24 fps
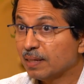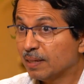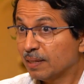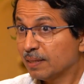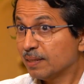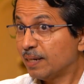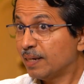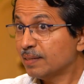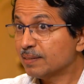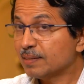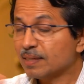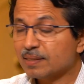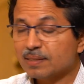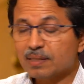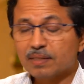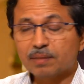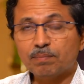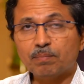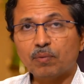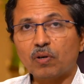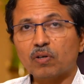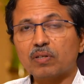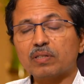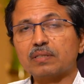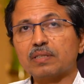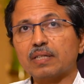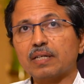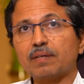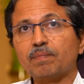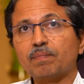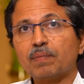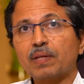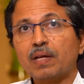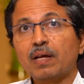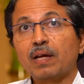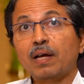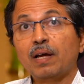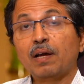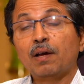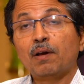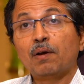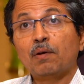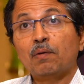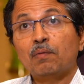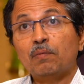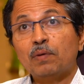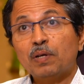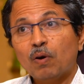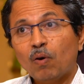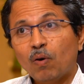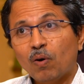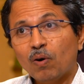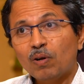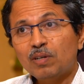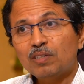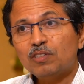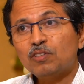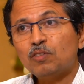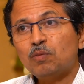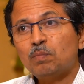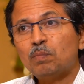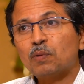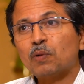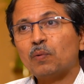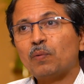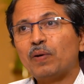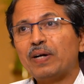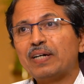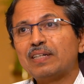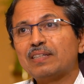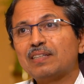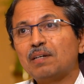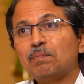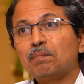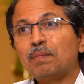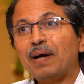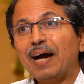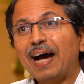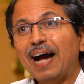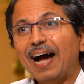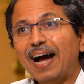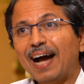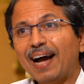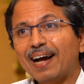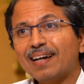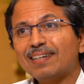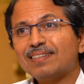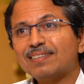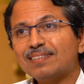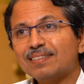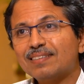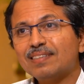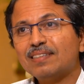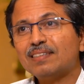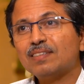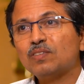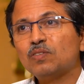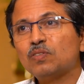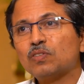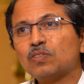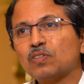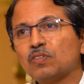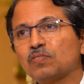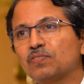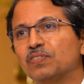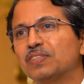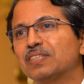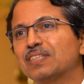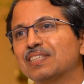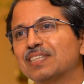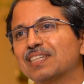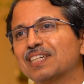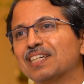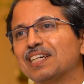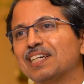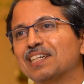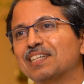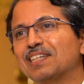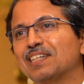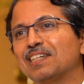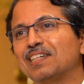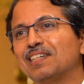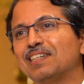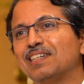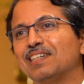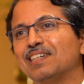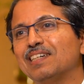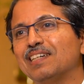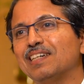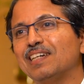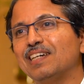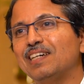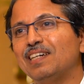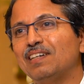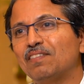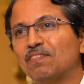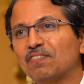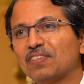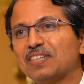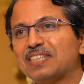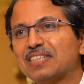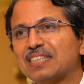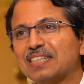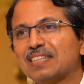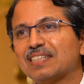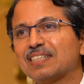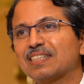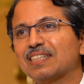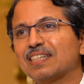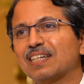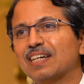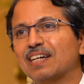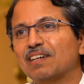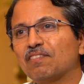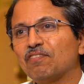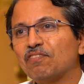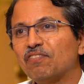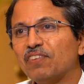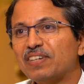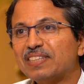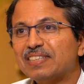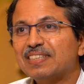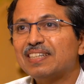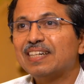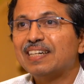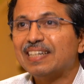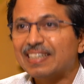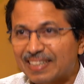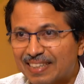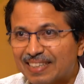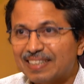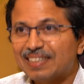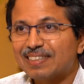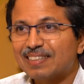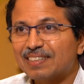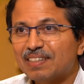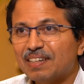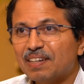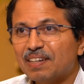Right? That's another important thing. Mm. We also provide them access to sophisticated infrastructure and facilities,